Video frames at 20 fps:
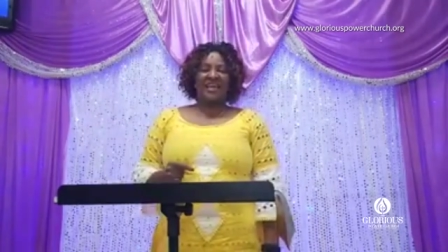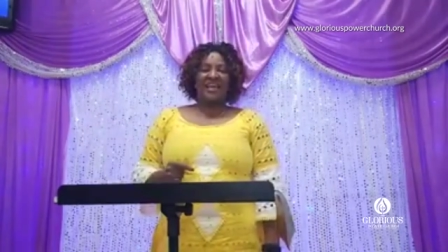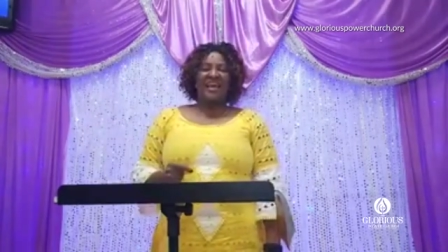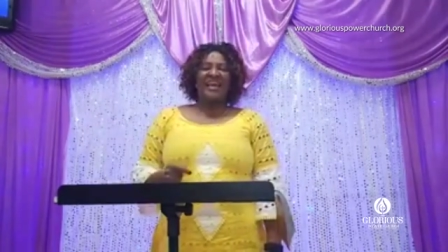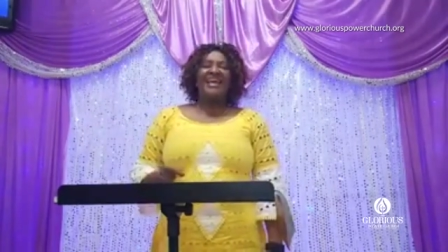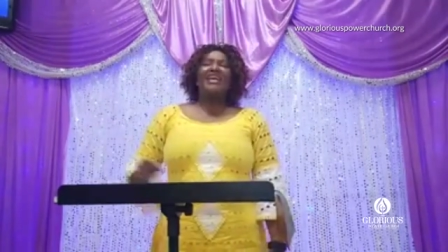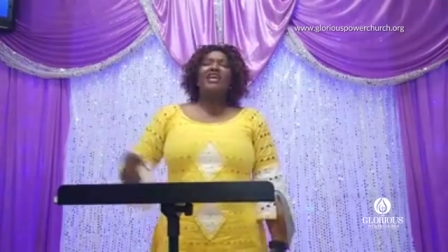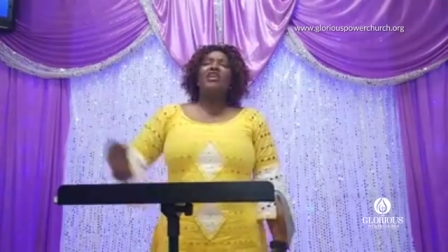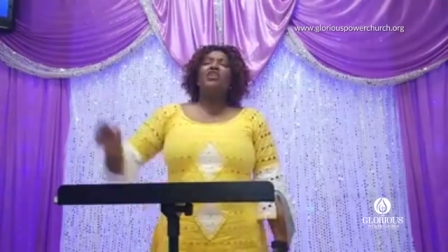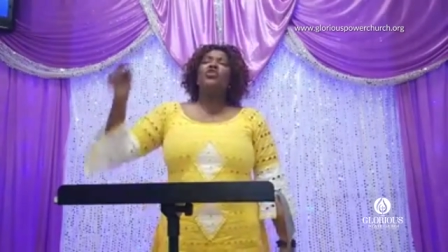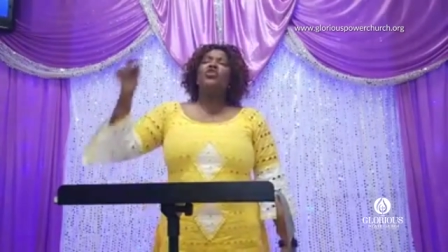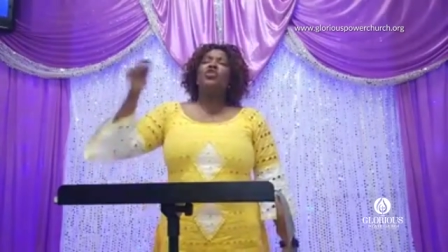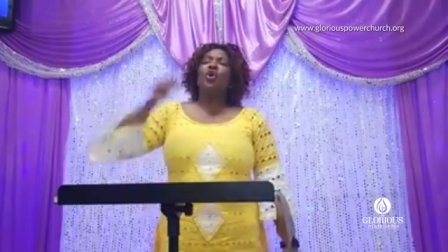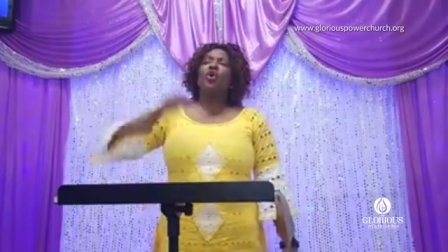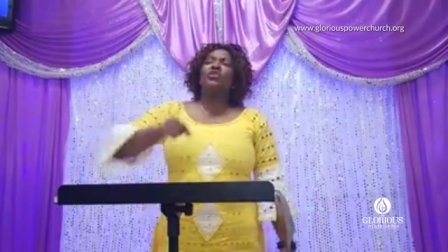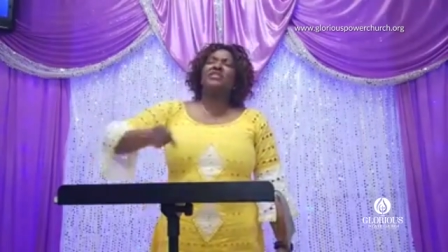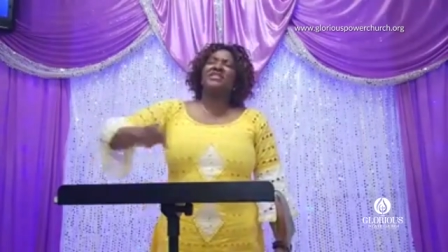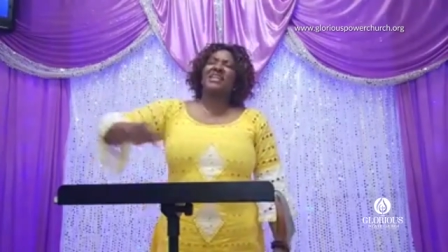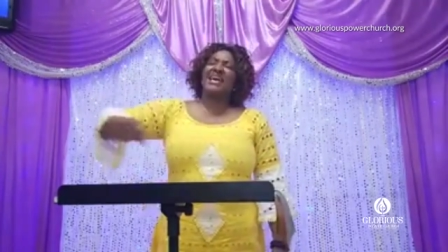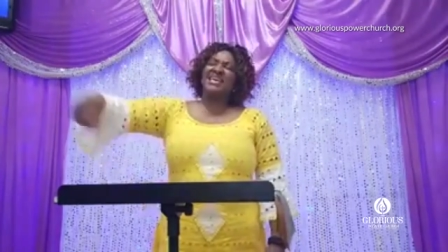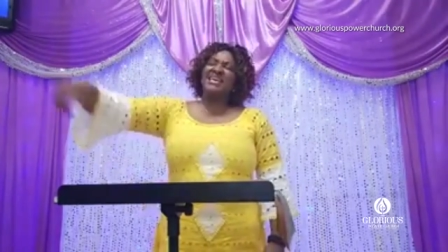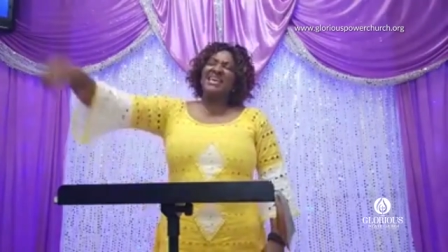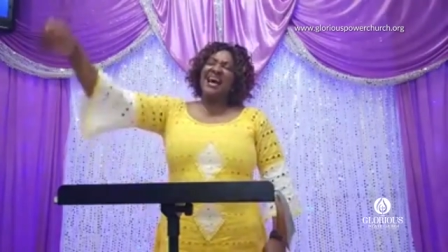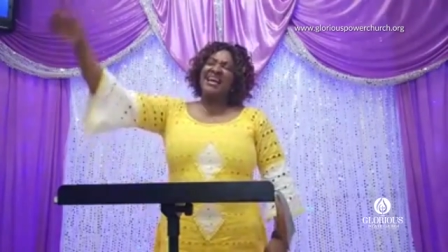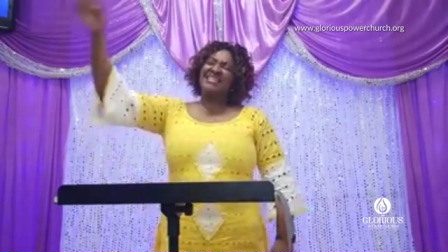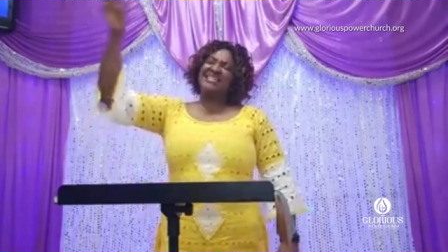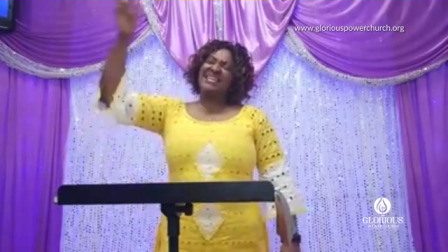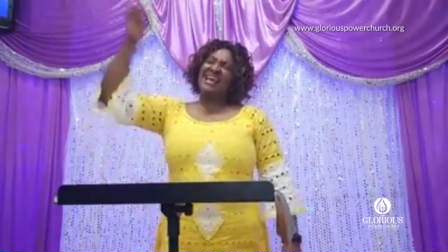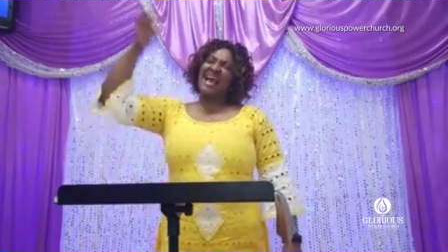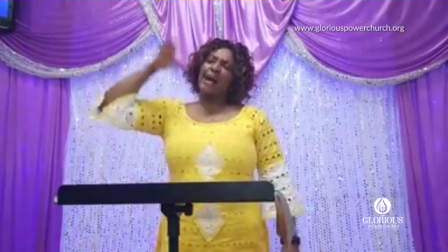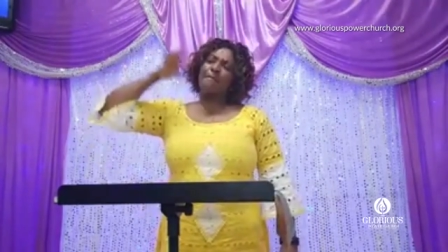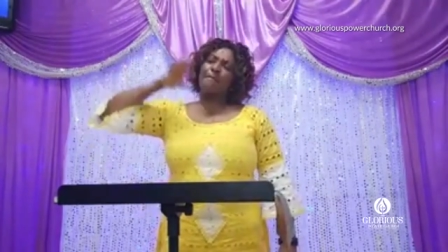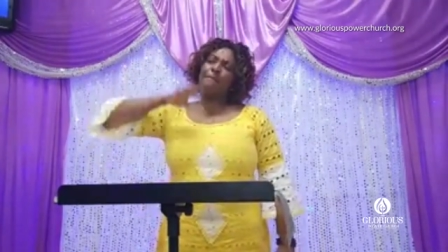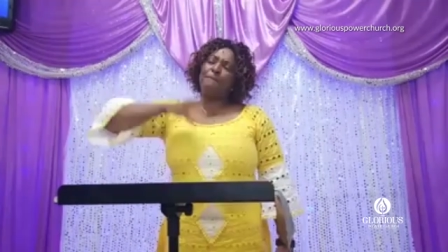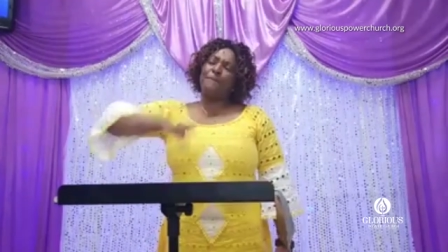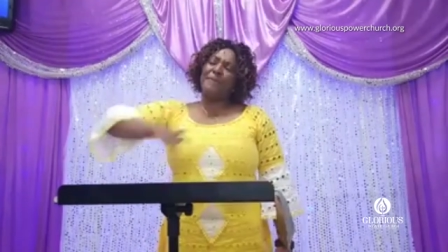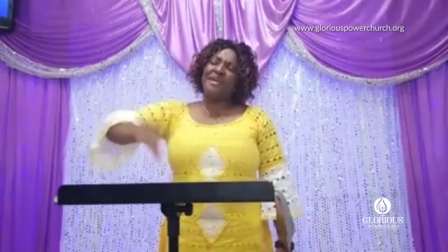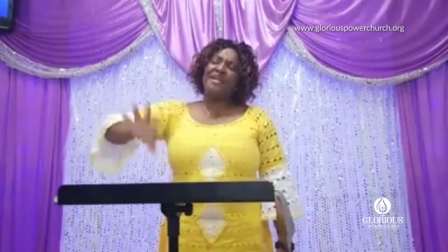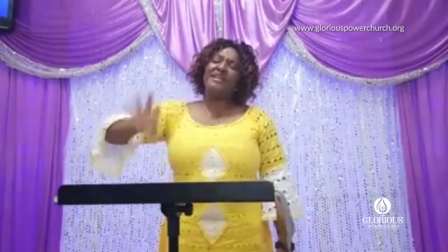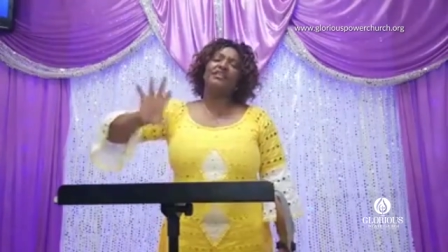Mm-hmm. He knows that He has the
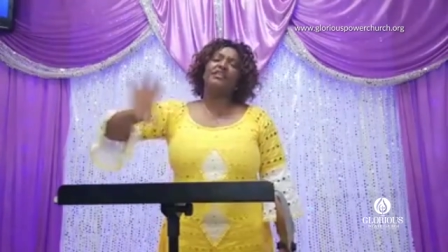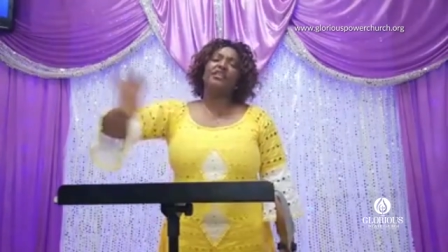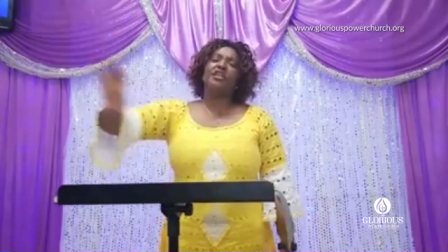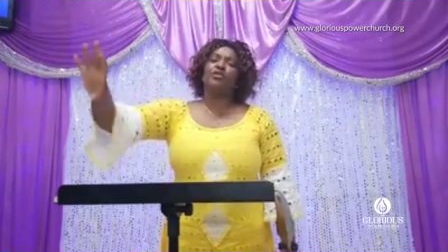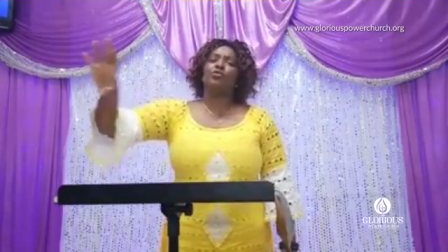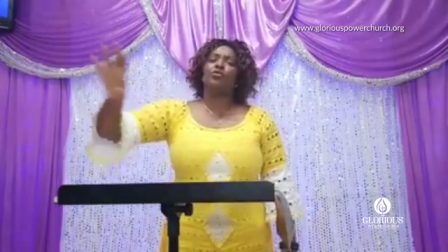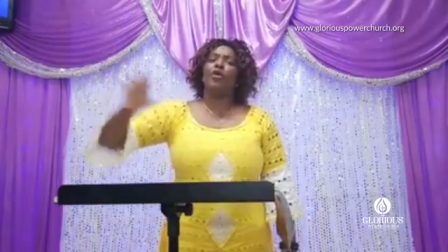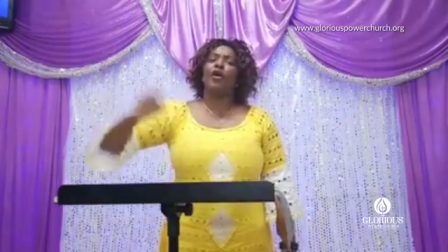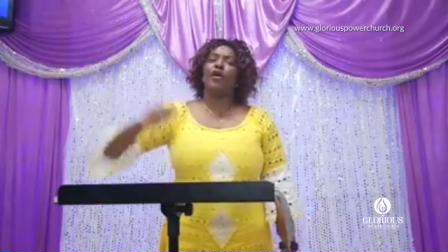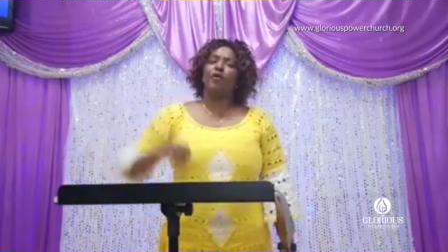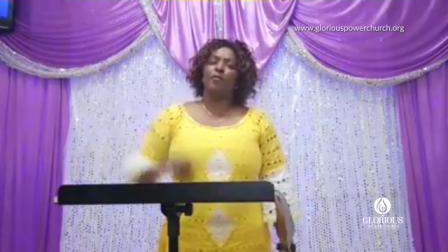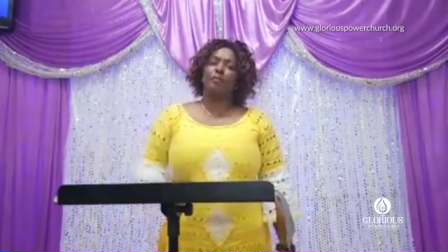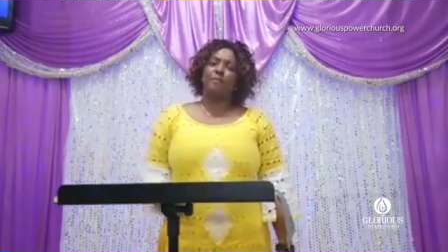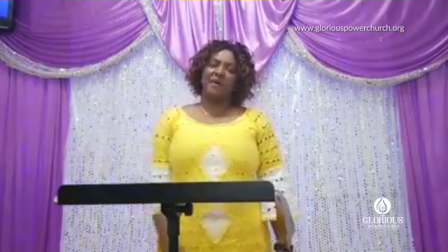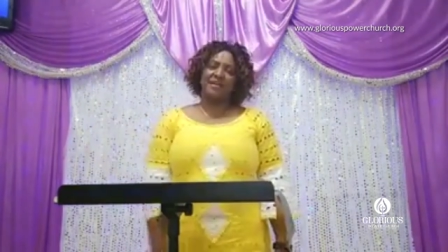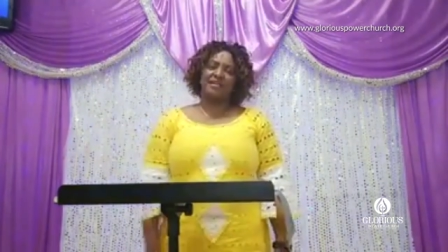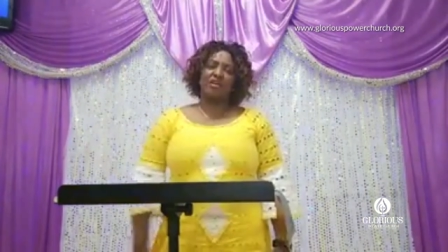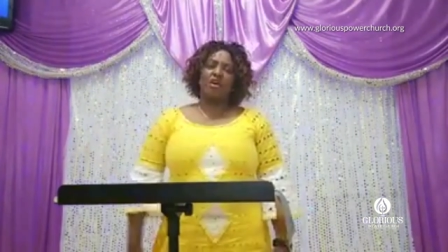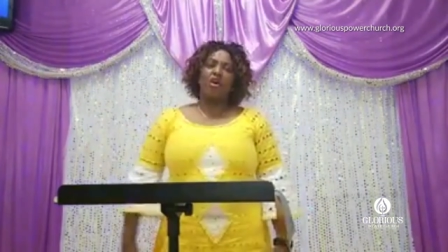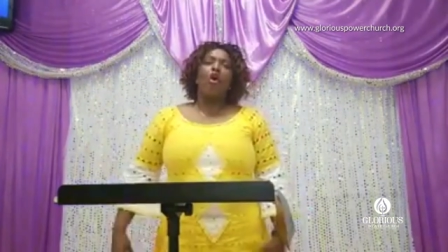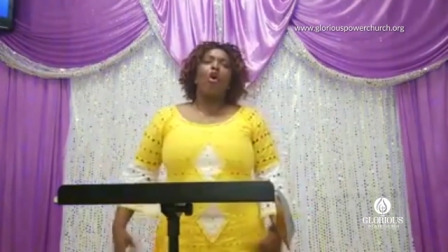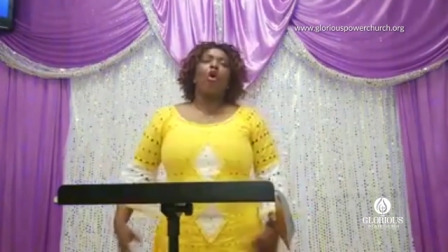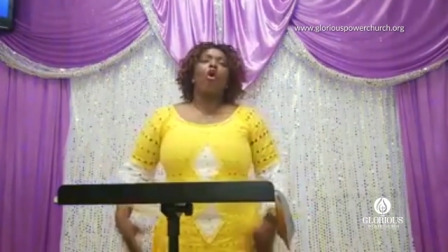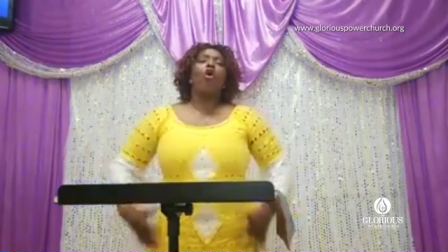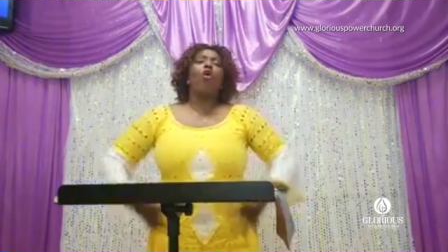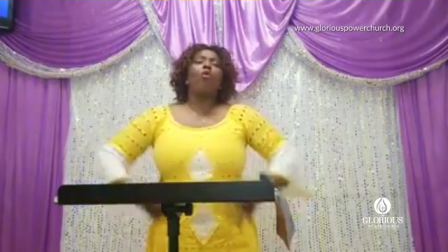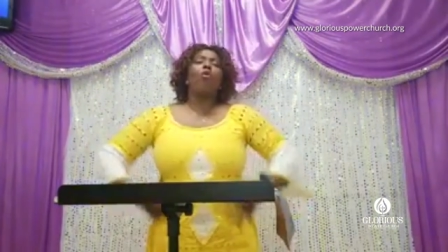ability to help us. Amen.